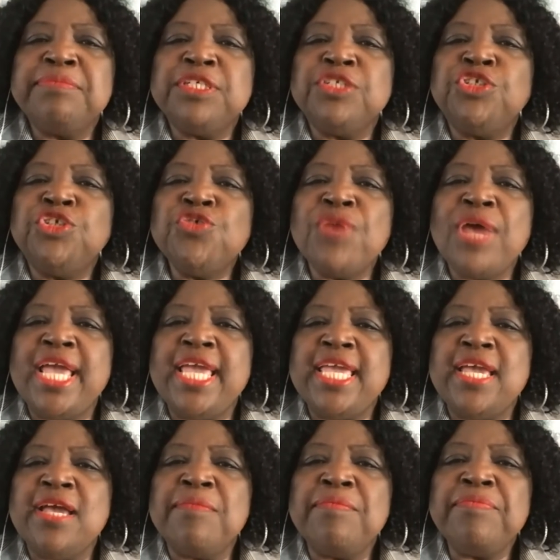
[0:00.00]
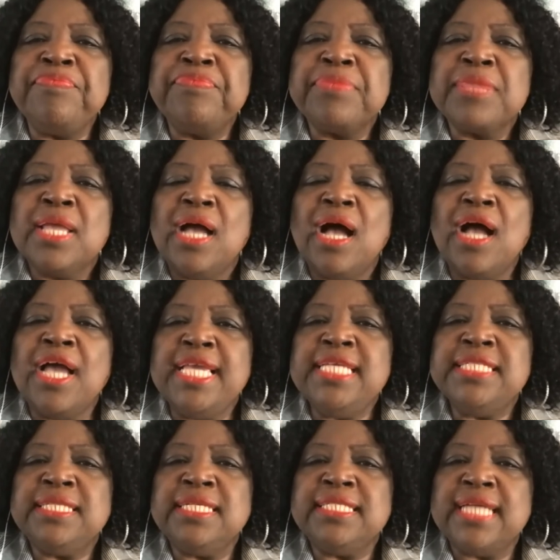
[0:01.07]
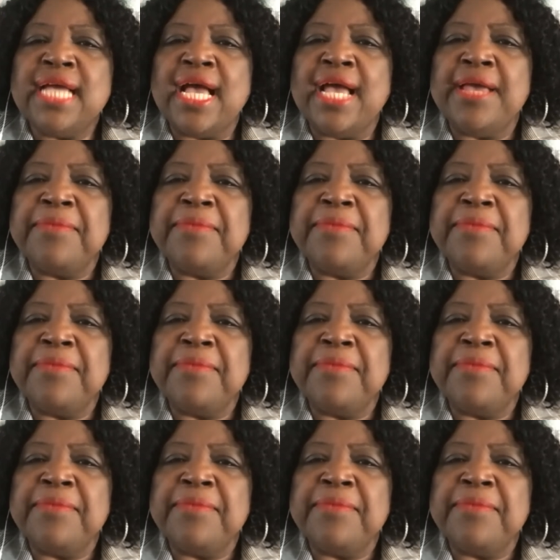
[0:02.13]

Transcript: to 2 a.m. Eastern time